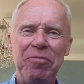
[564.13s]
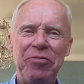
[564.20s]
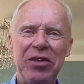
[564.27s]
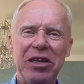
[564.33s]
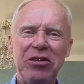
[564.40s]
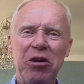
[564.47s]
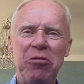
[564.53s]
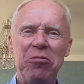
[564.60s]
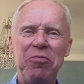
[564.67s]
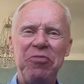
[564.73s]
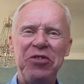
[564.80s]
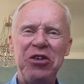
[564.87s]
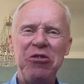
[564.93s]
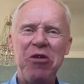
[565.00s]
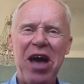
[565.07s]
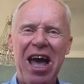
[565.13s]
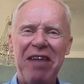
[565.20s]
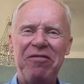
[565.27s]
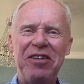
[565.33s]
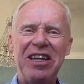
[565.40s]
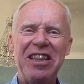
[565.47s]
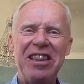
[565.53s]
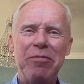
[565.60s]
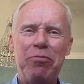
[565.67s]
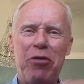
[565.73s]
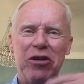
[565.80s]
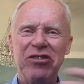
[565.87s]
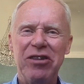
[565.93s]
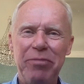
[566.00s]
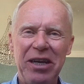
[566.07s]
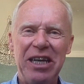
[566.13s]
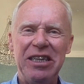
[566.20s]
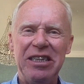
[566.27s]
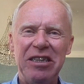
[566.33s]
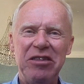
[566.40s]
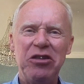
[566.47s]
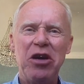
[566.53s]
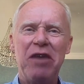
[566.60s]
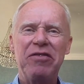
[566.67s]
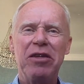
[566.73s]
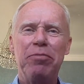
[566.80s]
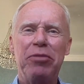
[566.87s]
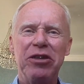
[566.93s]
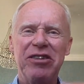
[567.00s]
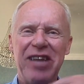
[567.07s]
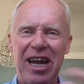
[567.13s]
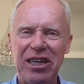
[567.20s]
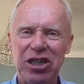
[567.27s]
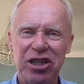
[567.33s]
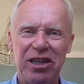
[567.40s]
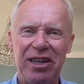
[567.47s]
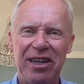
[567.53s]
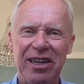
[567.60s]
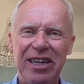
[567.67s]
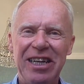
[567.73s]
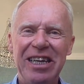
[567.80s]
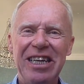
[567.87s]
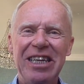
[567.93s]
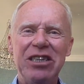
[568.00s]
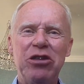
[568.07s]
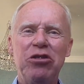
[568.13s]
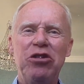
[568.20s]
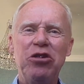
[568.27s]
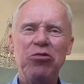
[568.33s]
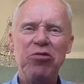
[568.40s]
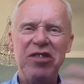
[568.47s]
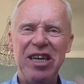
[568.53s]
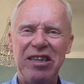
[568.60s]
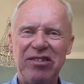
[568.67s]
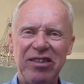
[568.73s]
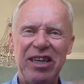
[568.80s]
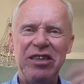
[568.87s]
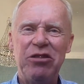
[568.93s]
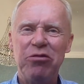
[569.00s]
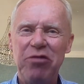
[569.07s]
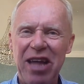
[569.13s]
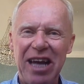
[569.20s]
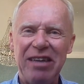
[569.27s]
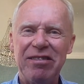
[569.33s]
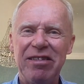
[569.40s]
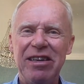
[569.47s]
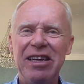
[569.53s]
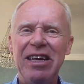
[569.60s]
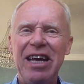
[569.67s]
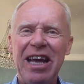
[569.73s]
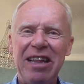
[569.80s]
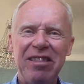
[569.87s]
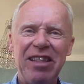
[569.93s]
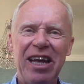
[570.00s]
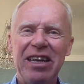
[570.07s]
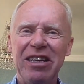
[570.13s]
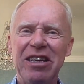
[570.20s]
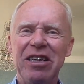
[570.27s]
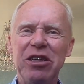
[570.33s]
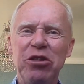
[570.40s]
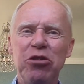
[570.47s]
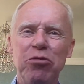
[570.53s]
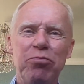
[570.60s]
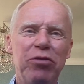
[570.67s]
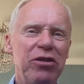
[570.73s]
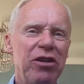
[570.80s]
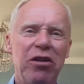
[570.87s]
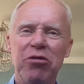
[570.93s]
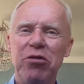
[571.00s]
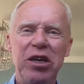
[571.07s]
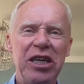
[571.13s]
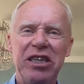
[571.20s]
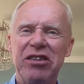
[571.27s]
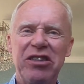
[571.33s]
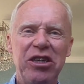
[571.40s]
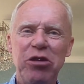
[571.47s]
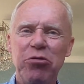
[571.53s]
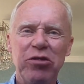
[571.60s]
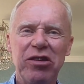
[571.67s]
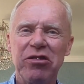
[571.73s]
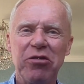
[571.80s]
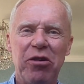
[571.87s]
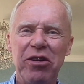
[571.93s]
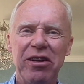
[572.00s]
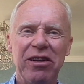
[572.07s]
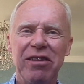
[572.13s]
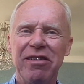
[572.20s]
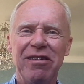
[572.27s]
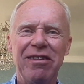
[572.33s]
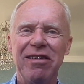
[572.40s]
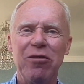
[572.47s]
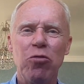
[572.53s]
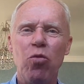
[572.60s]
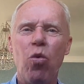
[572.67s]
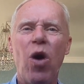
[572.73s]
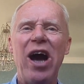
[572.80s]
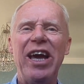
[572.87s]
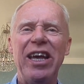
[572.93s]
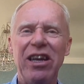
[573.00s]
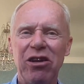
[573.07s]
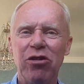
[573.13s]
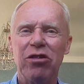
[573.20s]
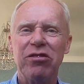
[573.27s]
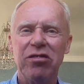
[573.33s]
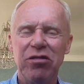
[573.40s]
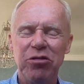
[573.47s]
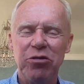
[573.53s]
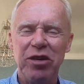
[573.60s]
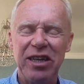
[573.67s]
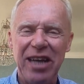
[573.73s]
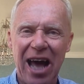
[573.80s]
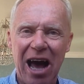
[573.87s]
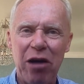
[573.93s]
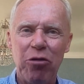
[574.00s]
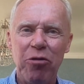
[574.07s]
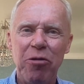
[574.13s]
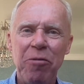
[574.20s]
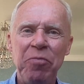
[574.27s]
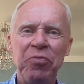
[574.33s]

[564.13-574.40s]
So you have the possibilities, you have the potential to do this and do that, and then you put only excuses on why not to do it now,